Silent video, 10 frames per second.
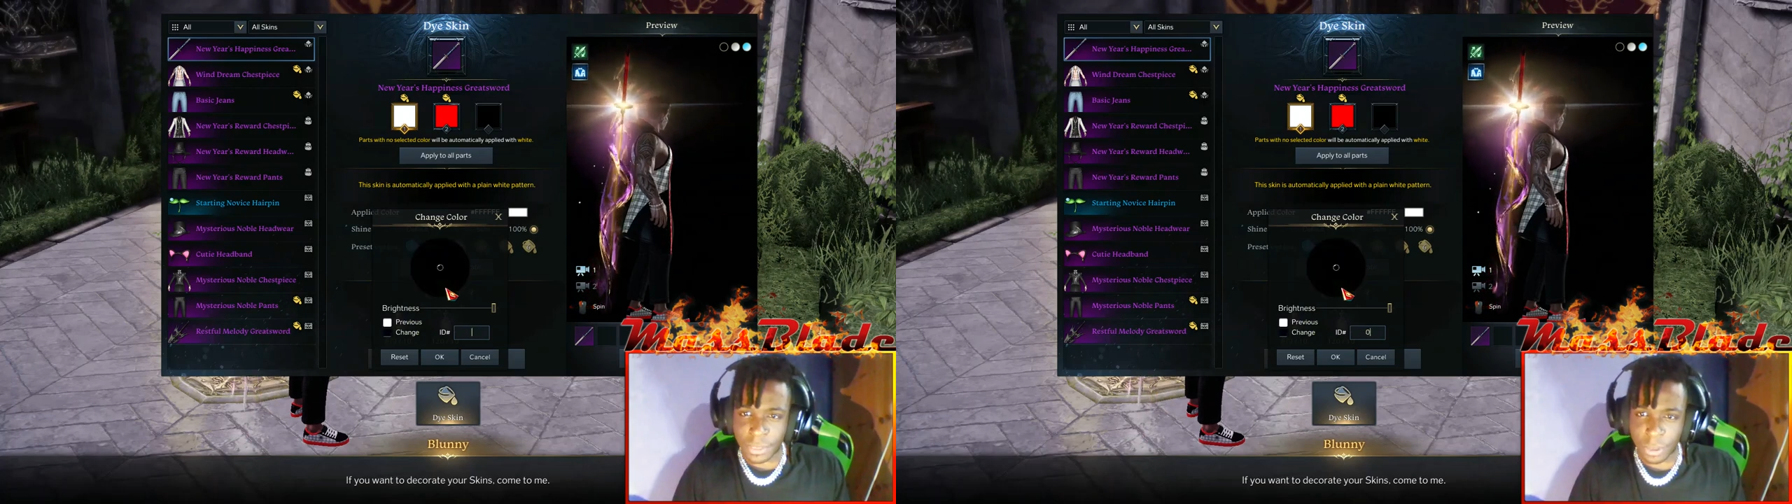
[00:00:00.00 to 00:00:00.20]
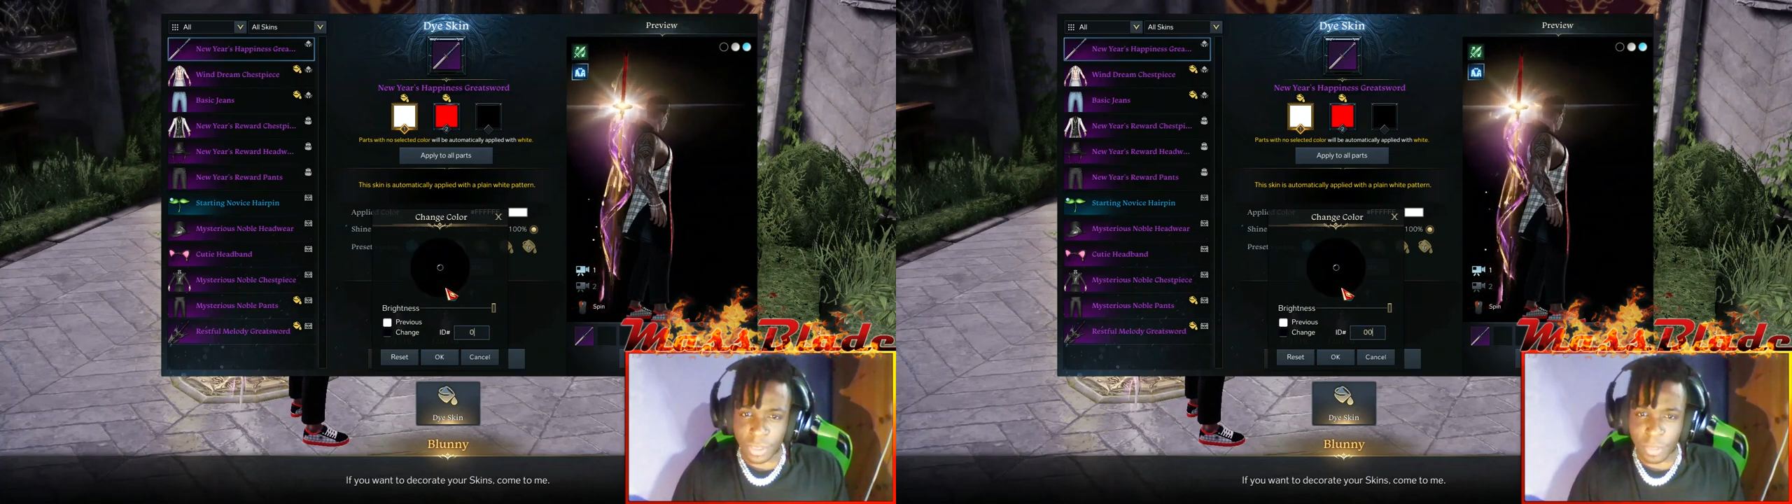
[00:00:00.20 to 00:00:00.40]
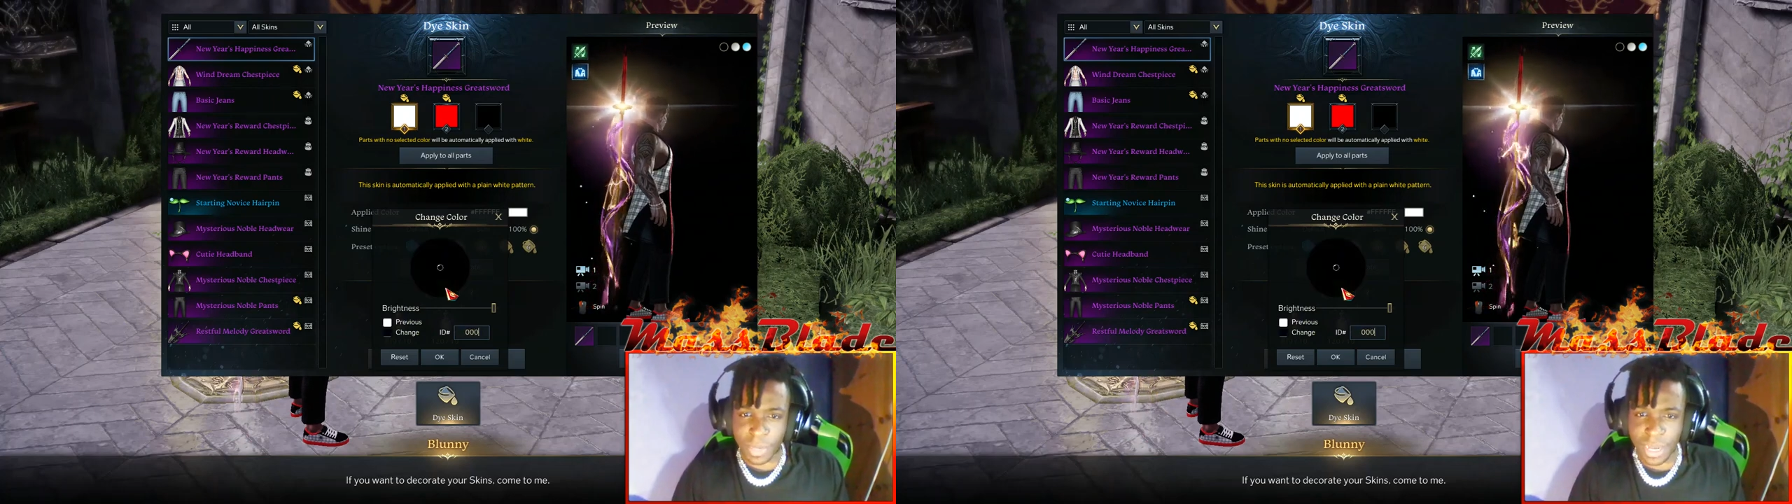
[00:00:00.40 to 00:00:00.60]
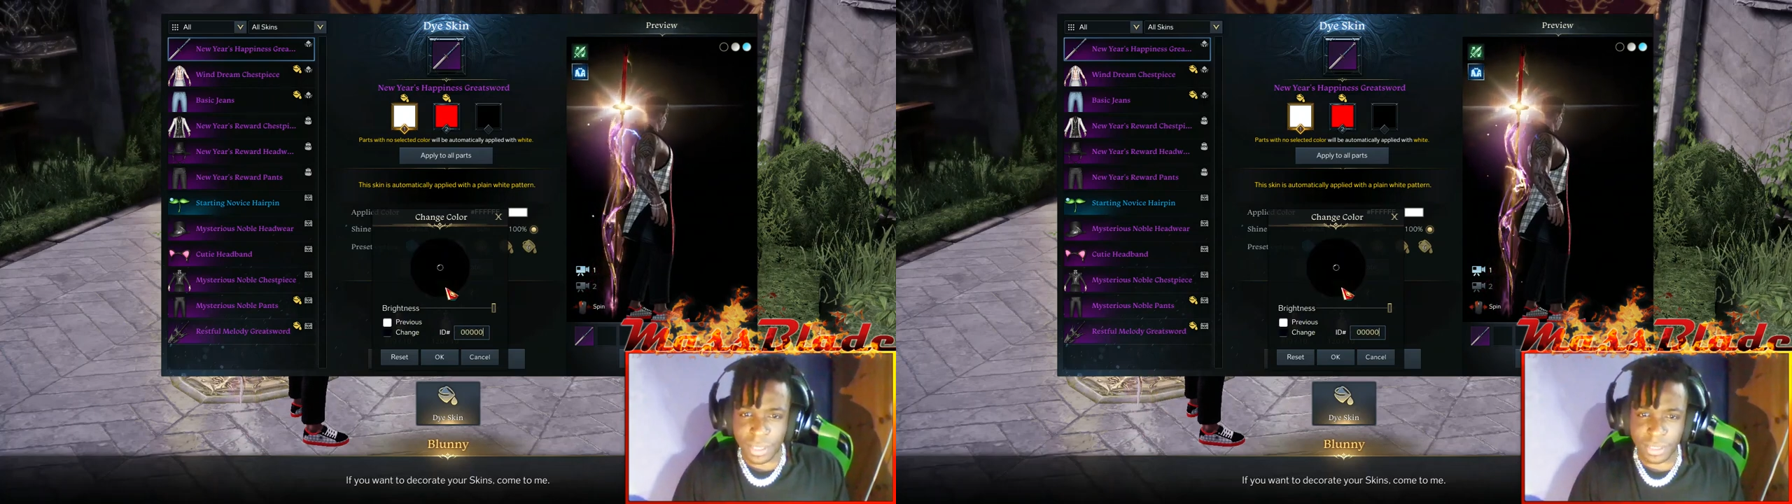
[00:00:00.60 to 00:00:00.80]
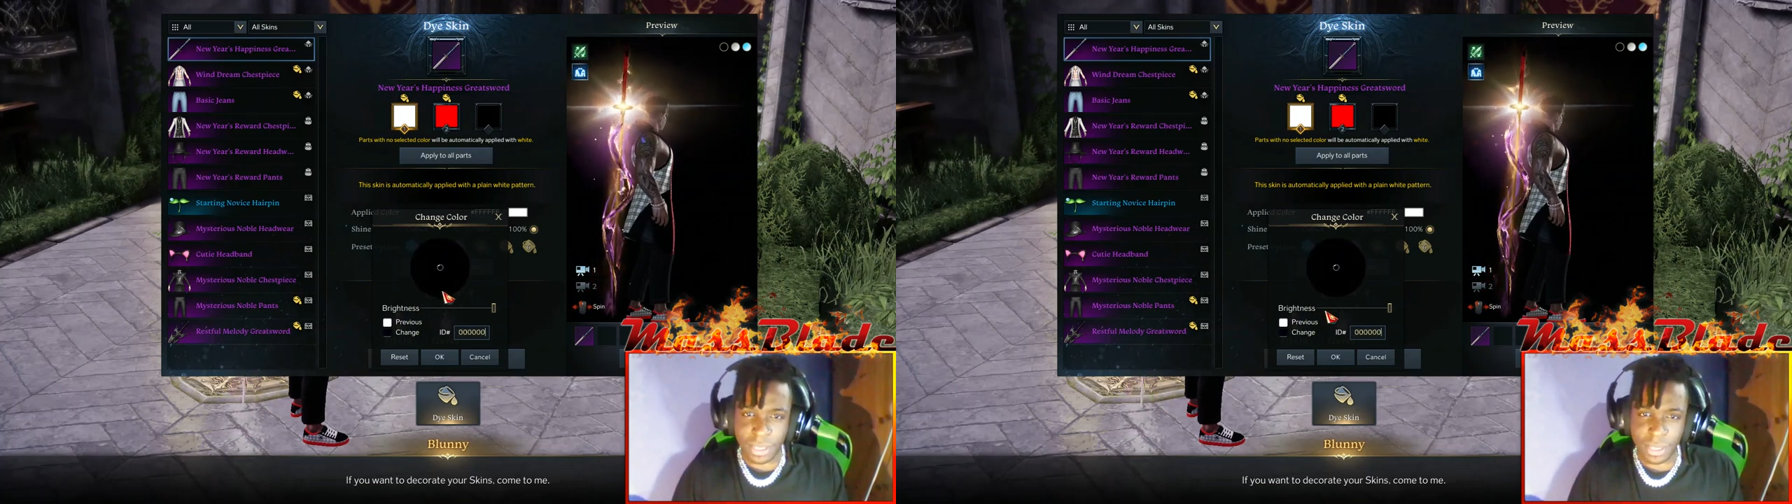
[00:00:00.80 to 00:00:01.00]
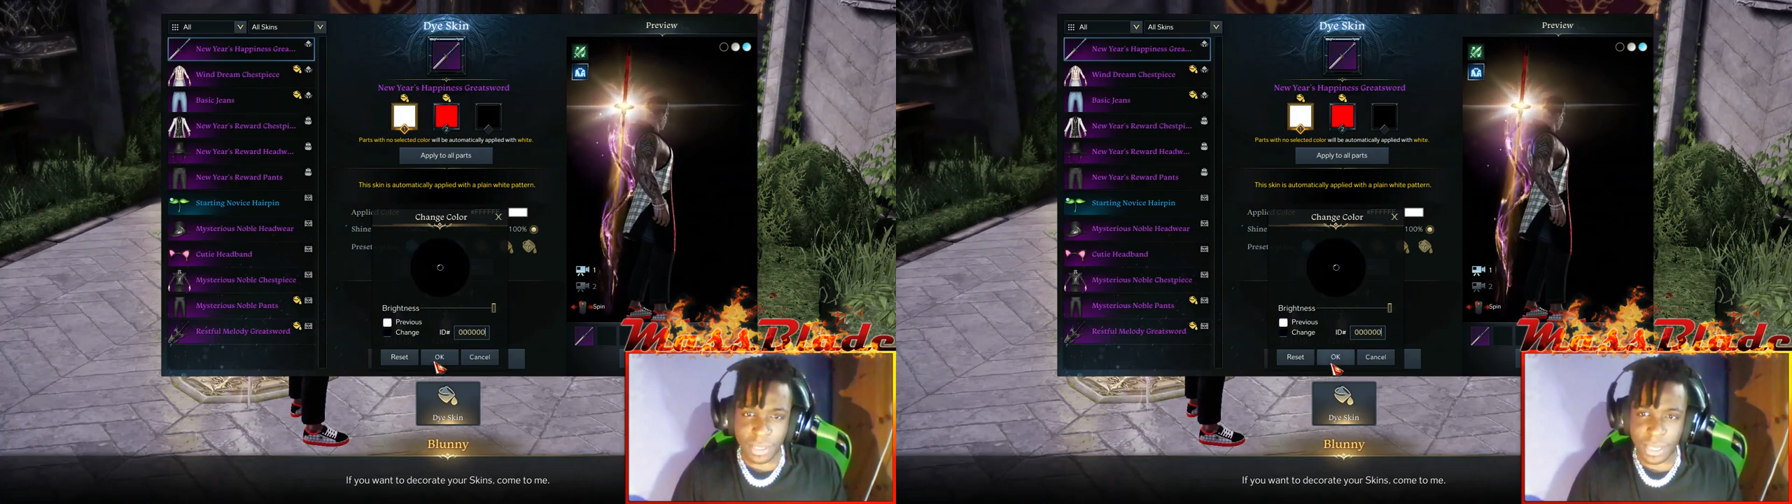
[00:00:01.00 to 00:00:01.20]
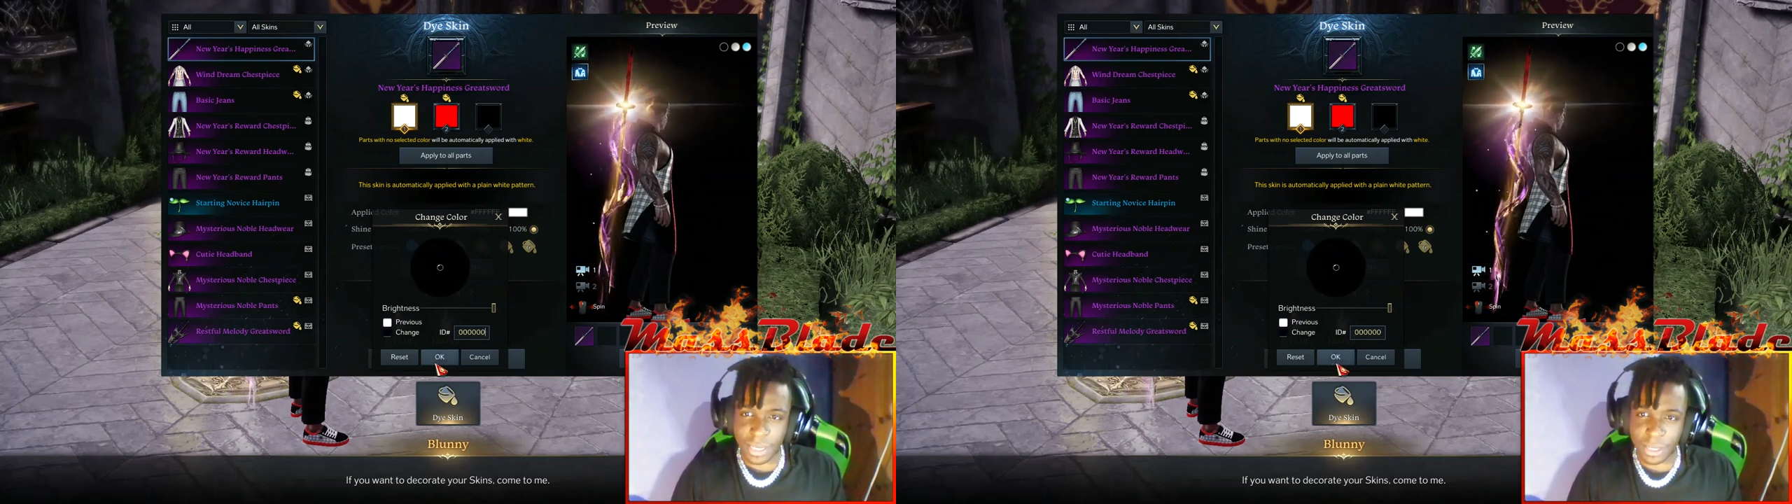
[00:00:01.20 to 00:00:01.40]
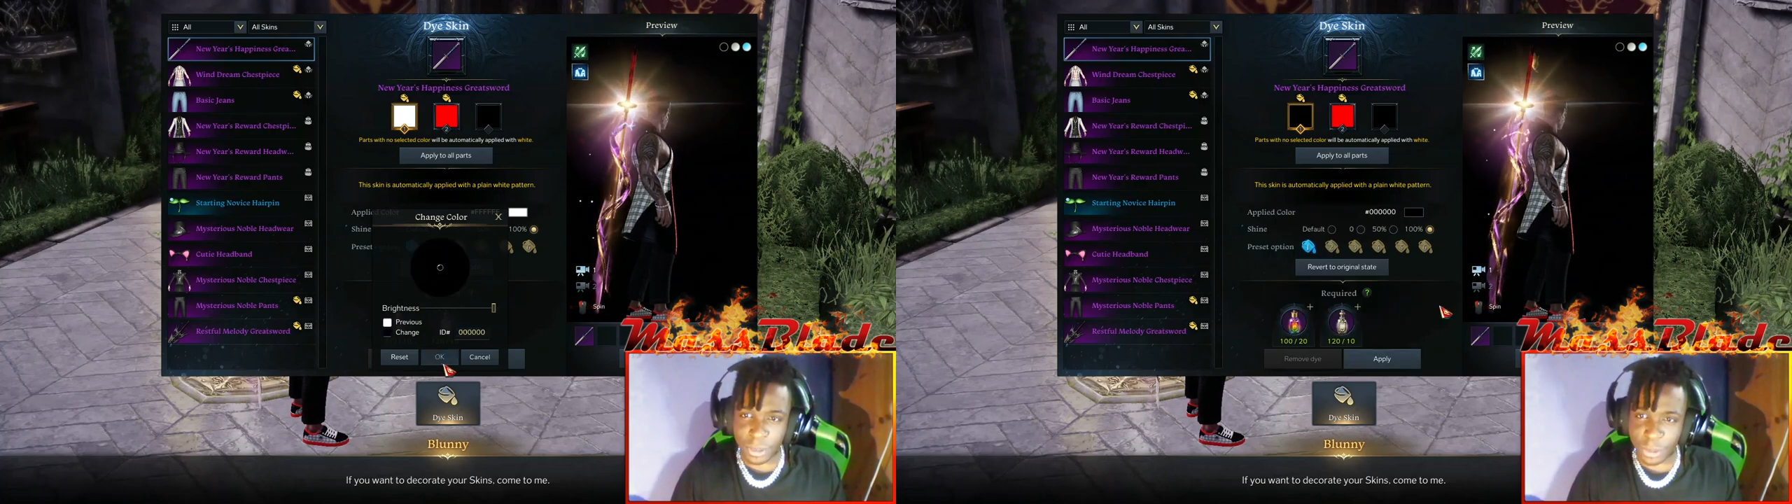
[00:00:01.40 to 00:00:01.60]
Yo, the black katana
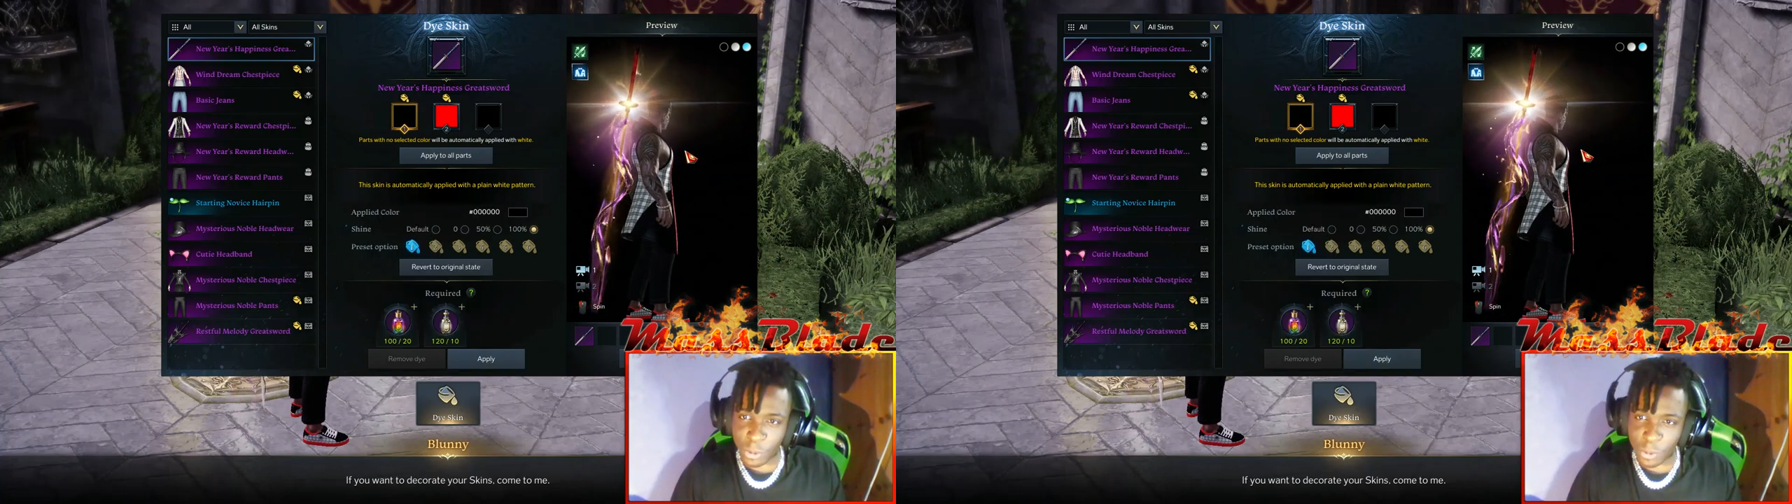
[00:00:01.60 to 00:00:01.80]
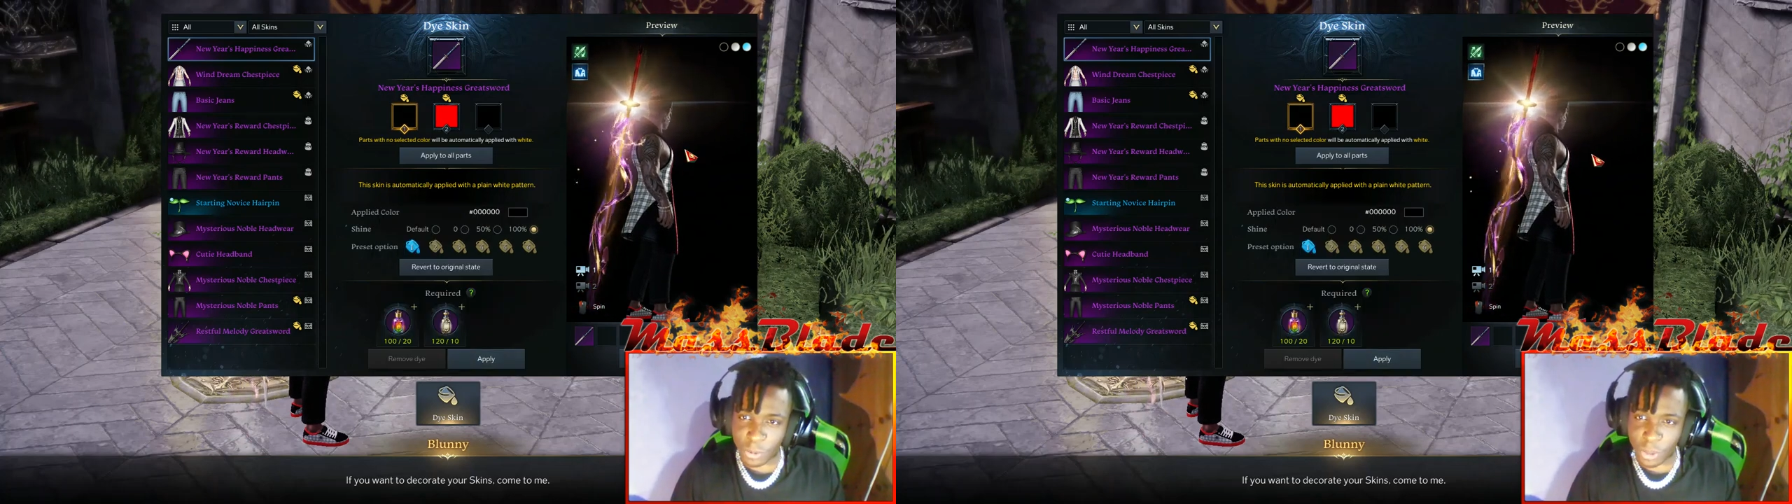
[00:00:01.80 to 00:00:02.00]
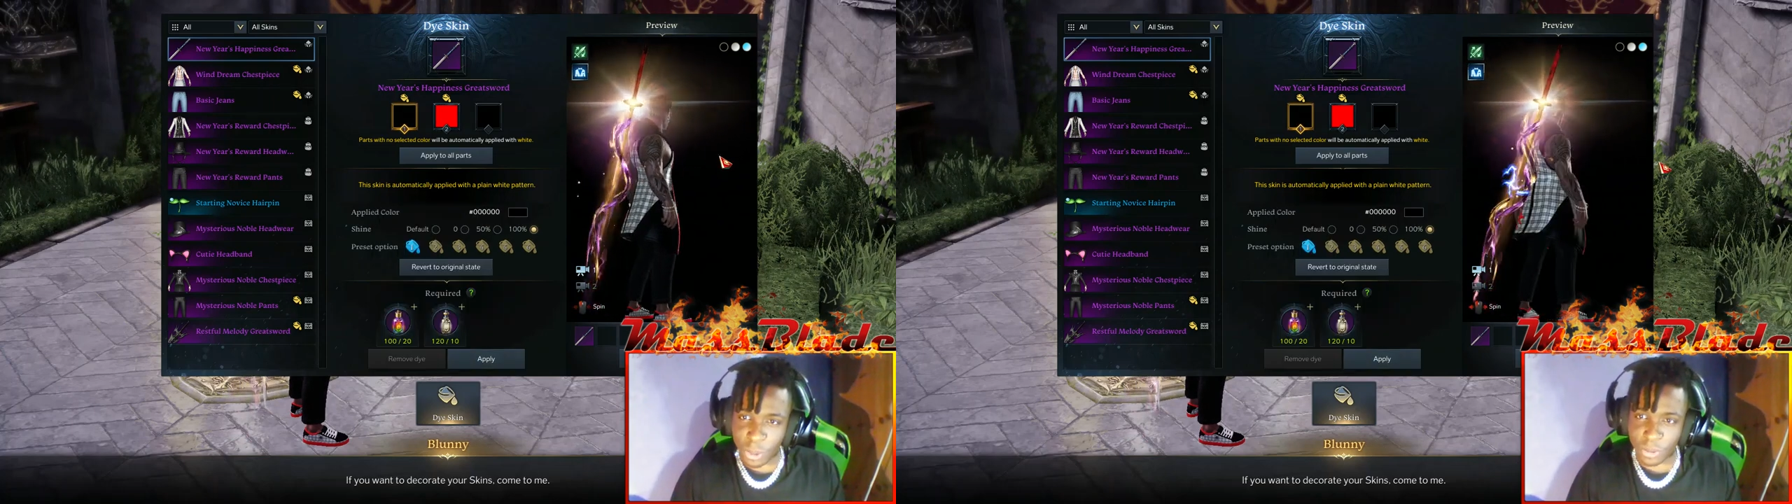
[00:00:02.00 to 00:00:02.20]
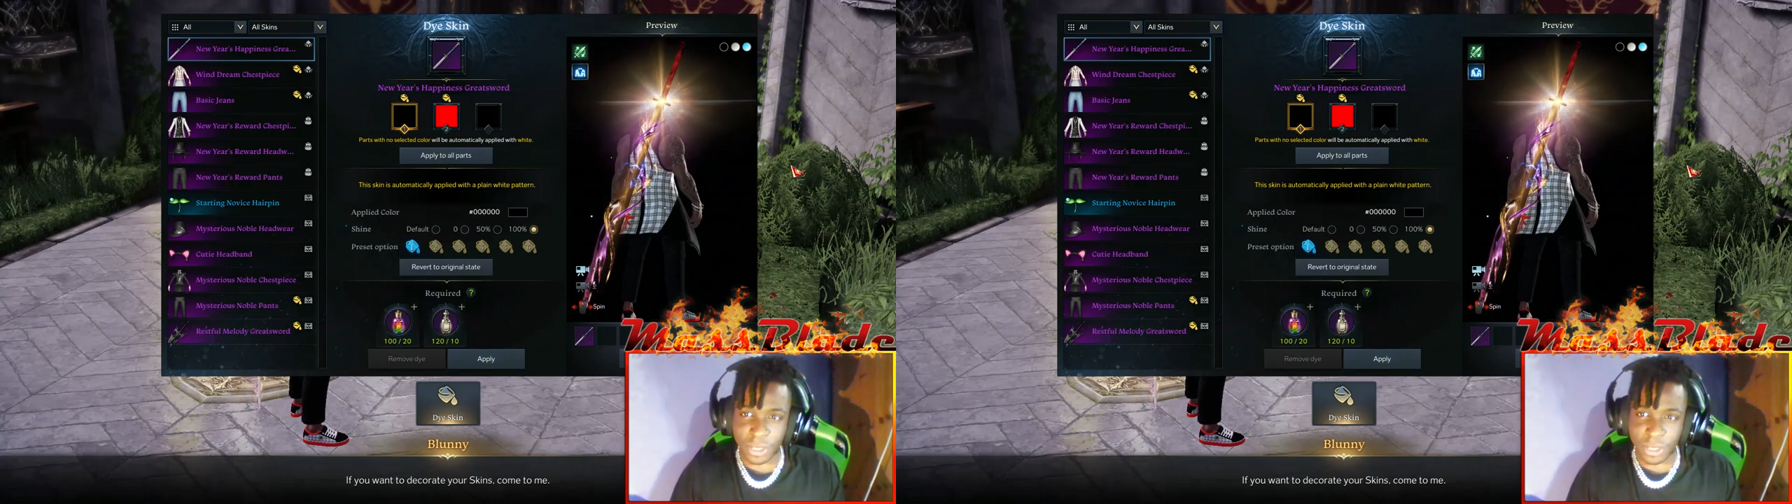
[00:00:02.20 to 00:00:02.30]
kind of looks cool though.